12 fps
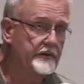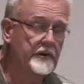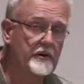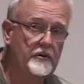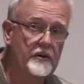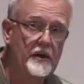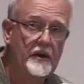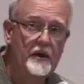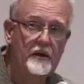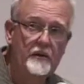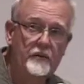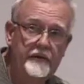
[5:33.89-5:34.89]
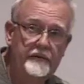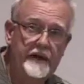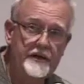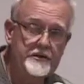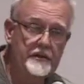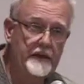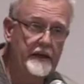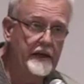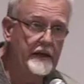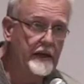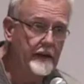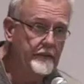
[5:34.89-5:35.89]
So we've actually
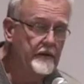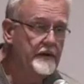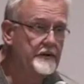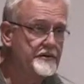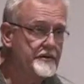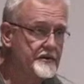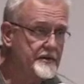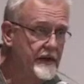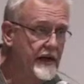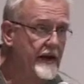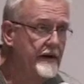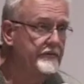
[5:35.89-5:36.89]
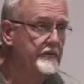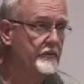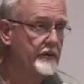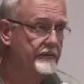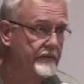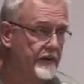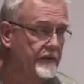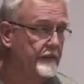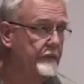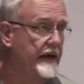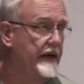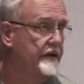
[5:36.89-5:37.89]
had operators and staff, and we filled
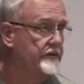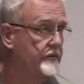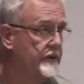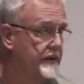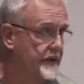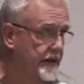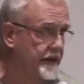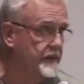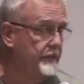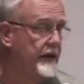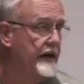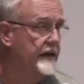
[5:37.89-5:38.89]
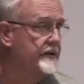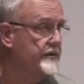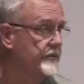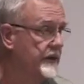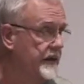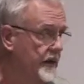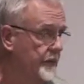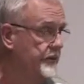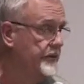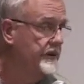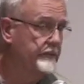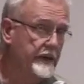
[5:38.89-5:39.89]
the bags, and we tied the bags, and we helped
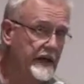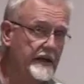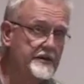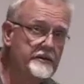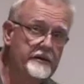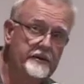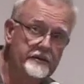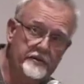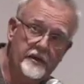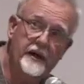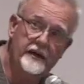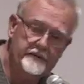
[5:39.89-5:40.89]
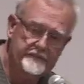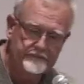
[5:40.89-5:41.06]
put the bags in your truck.